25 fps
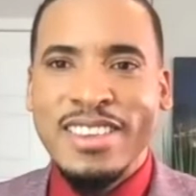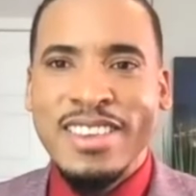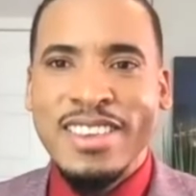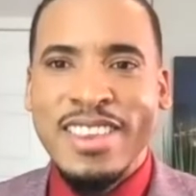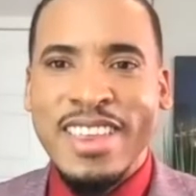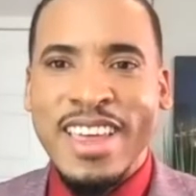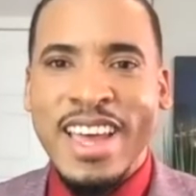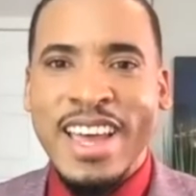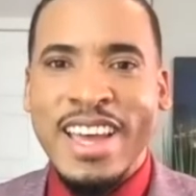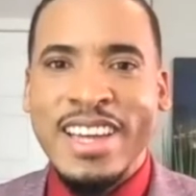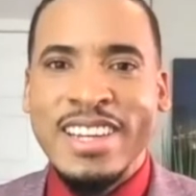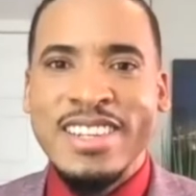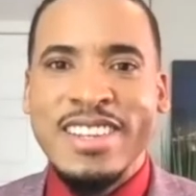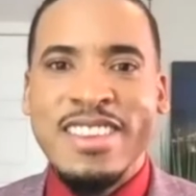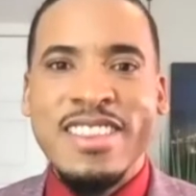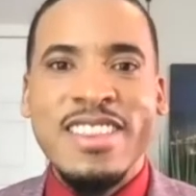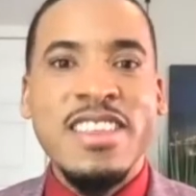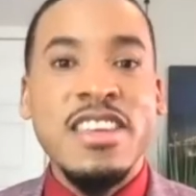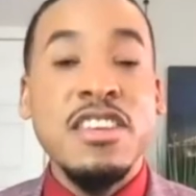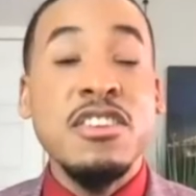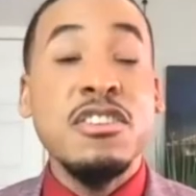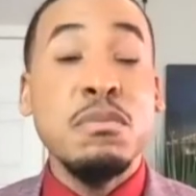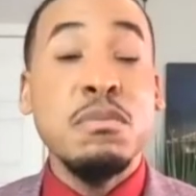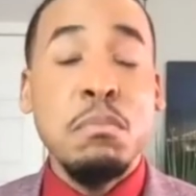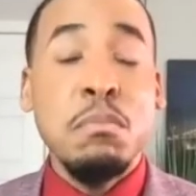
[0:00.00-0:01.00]
that
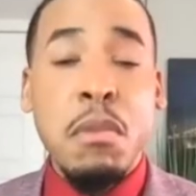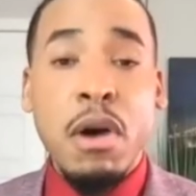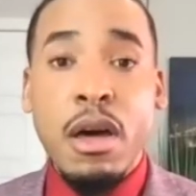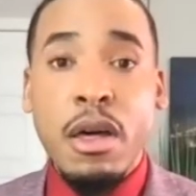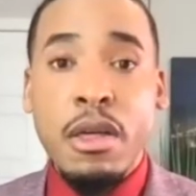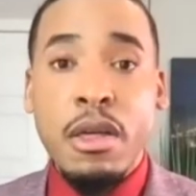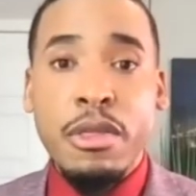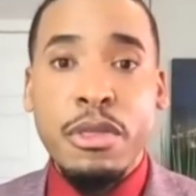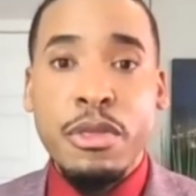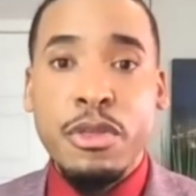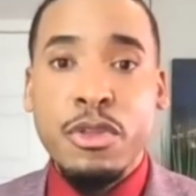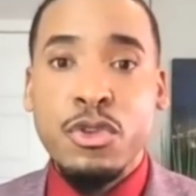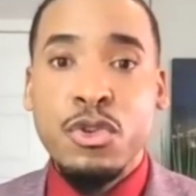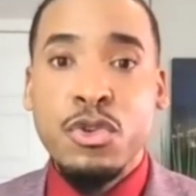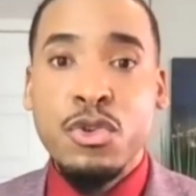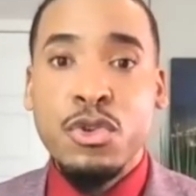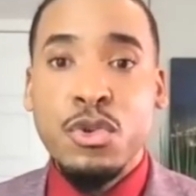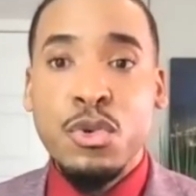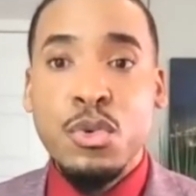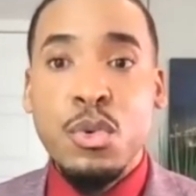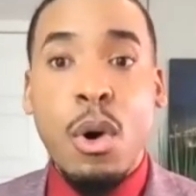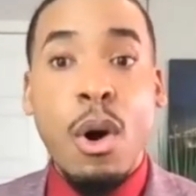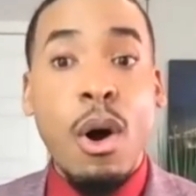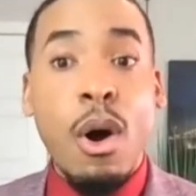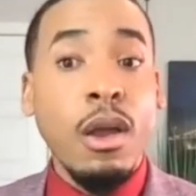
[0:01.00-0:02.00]
this month,
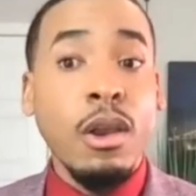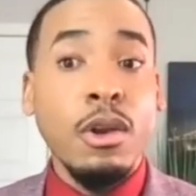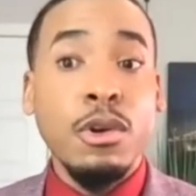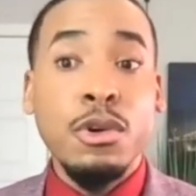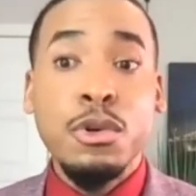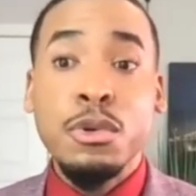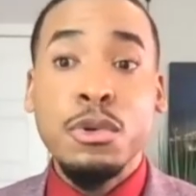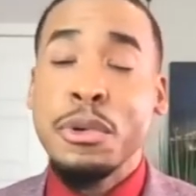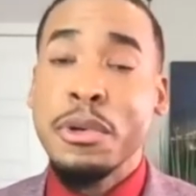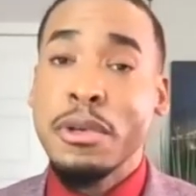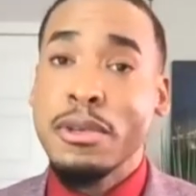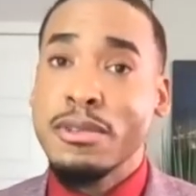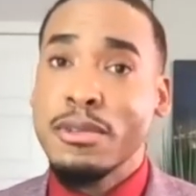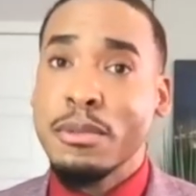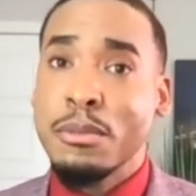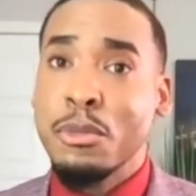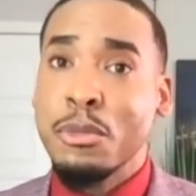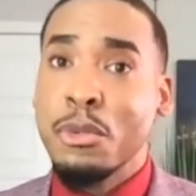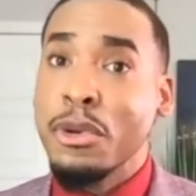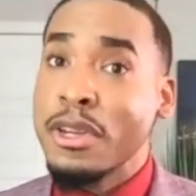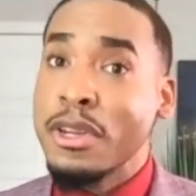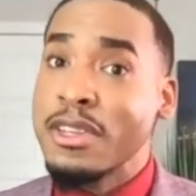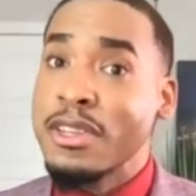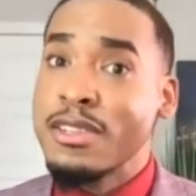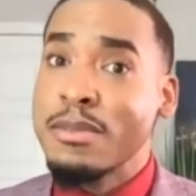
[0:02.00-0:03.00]
you all are doing some
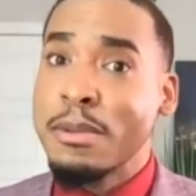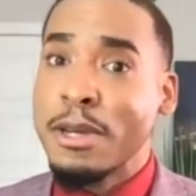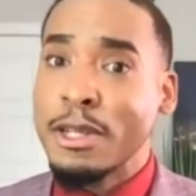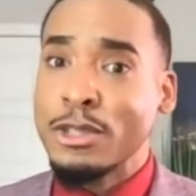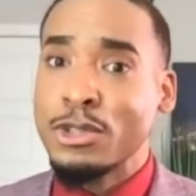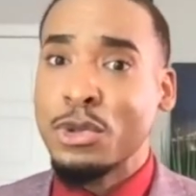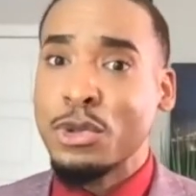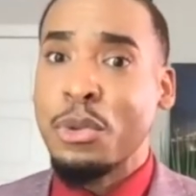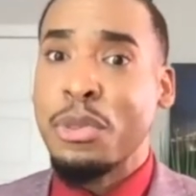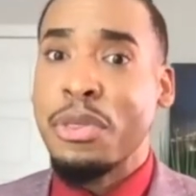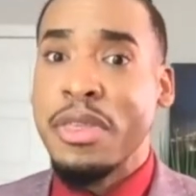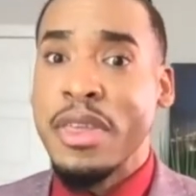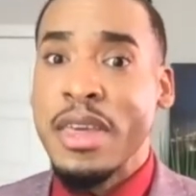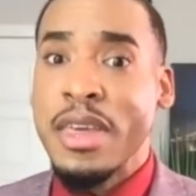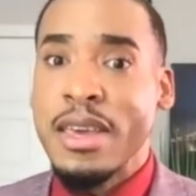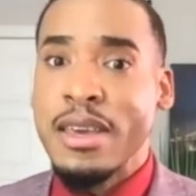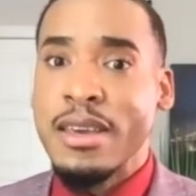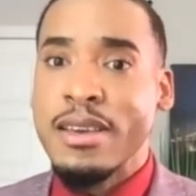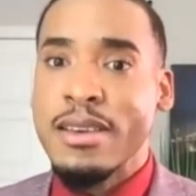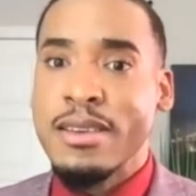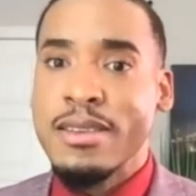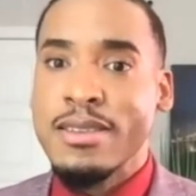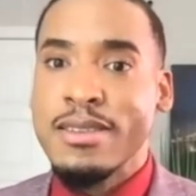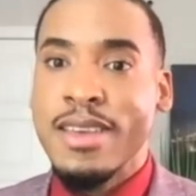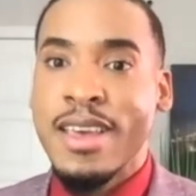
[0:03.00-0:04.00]
really special
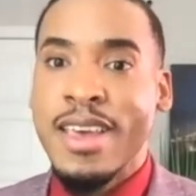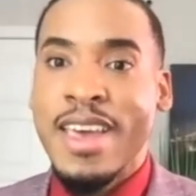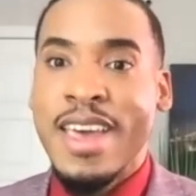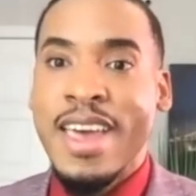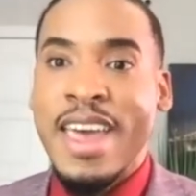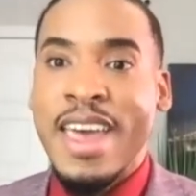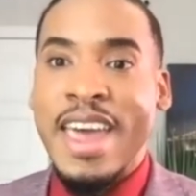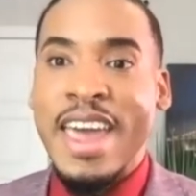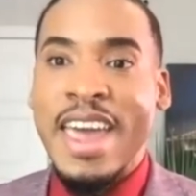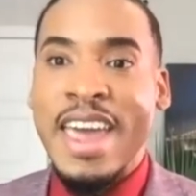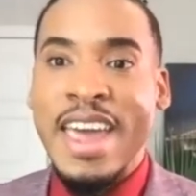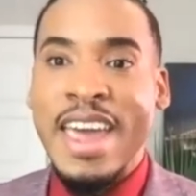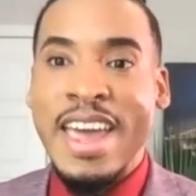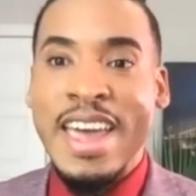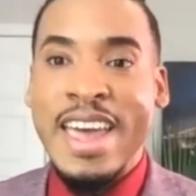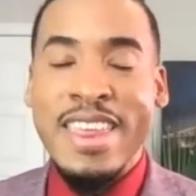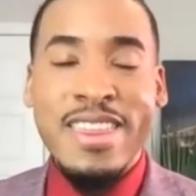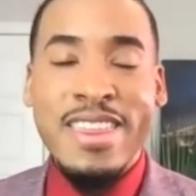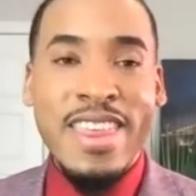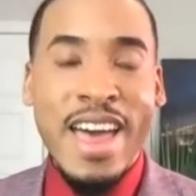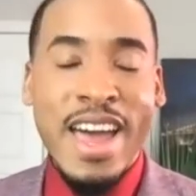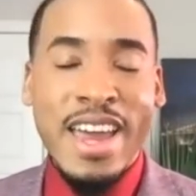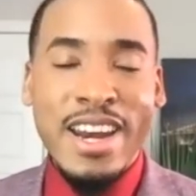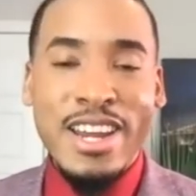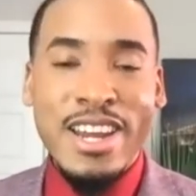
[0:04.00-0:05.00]
things, and
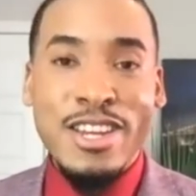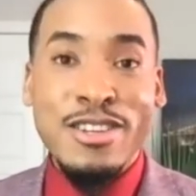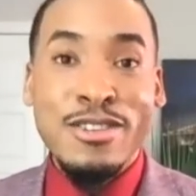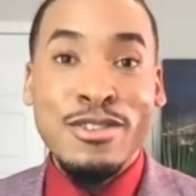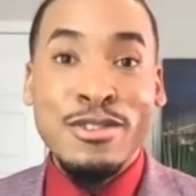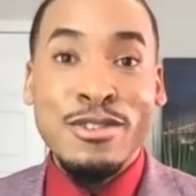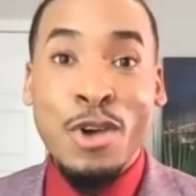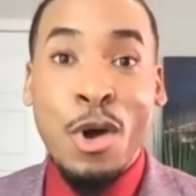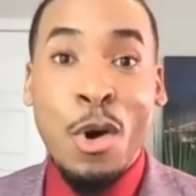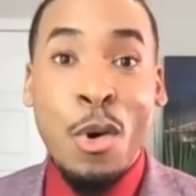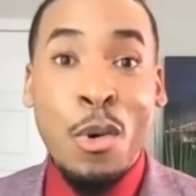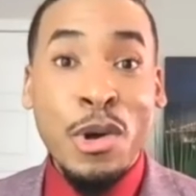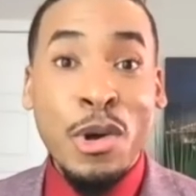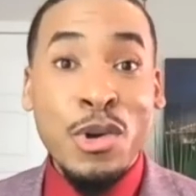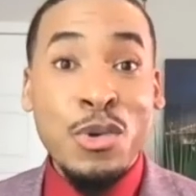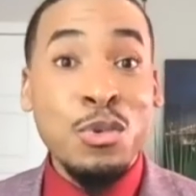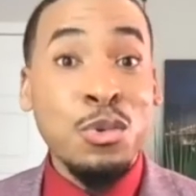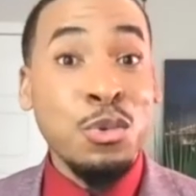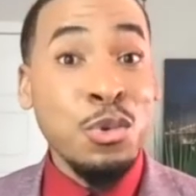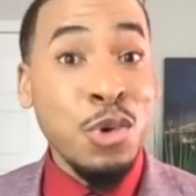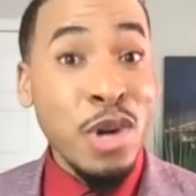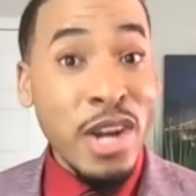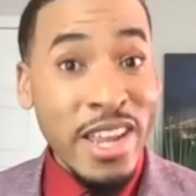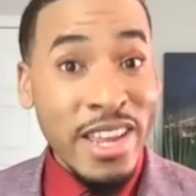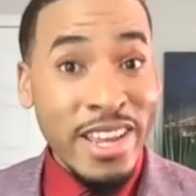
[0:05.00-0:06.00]
that is going
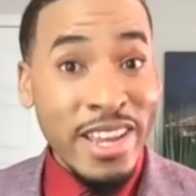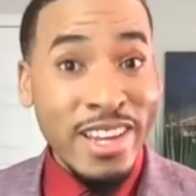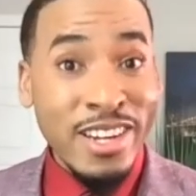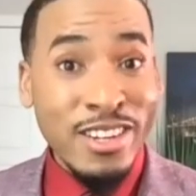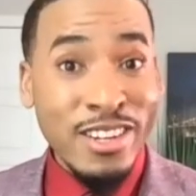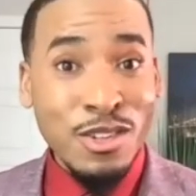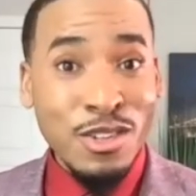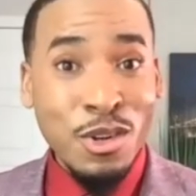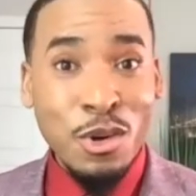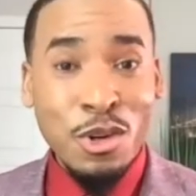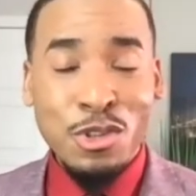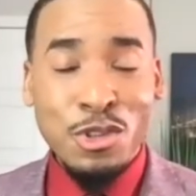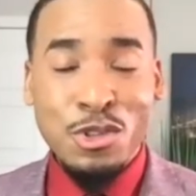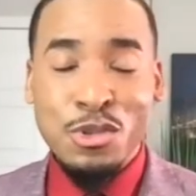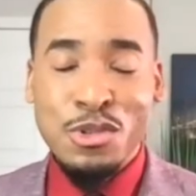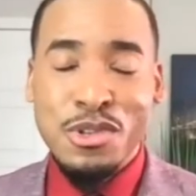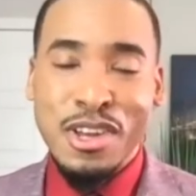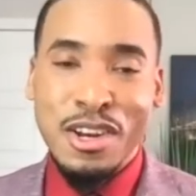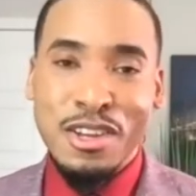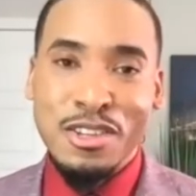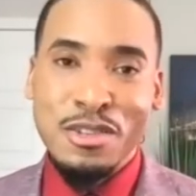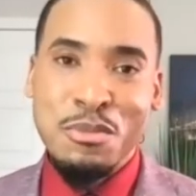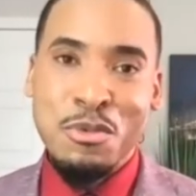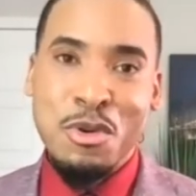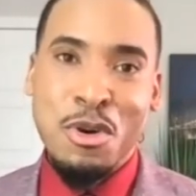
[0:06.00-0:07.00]
red. So could you tell
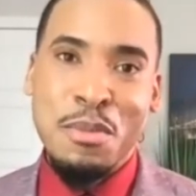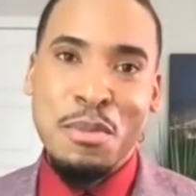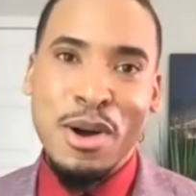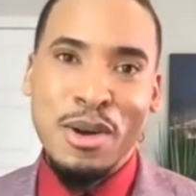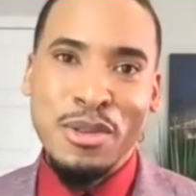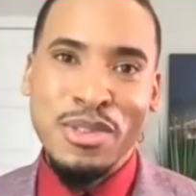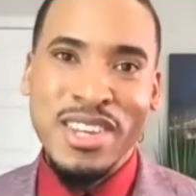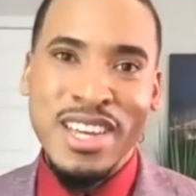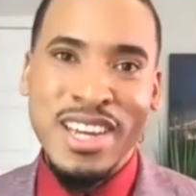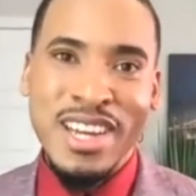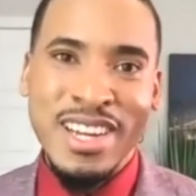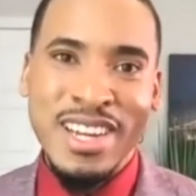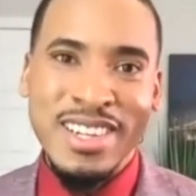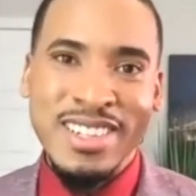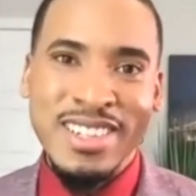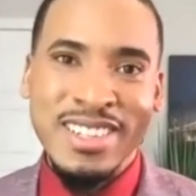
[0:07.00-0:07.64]
us more about that?